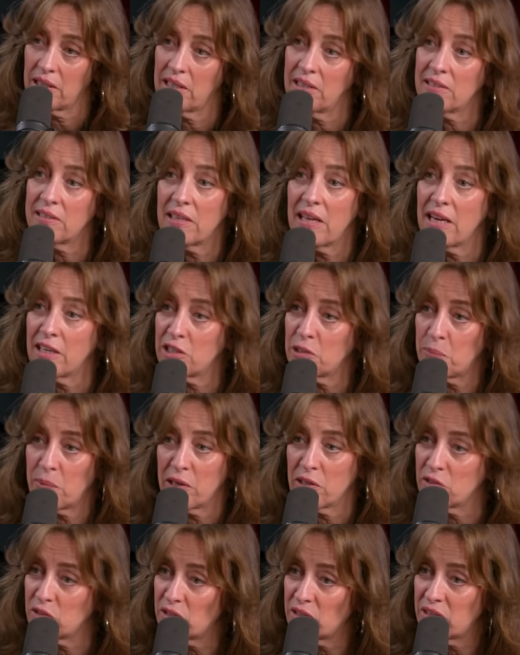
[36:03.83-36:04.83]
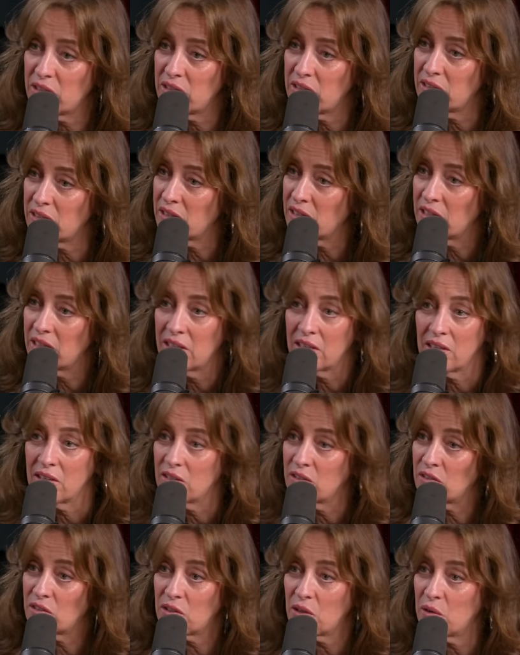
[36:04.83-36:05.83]
His last special,
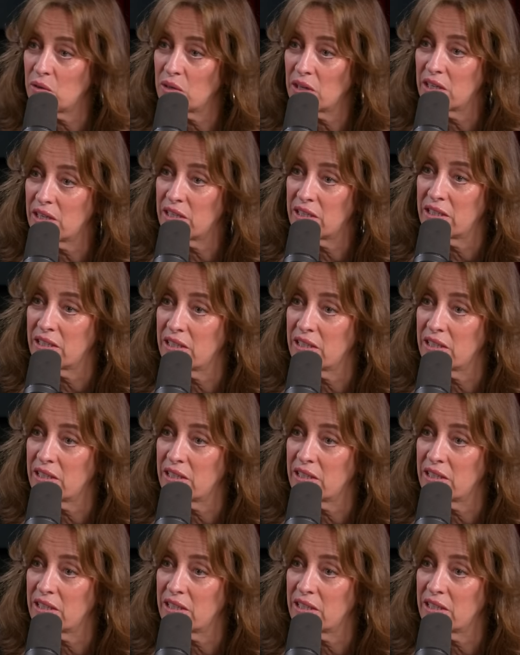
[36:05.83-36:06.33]
so good.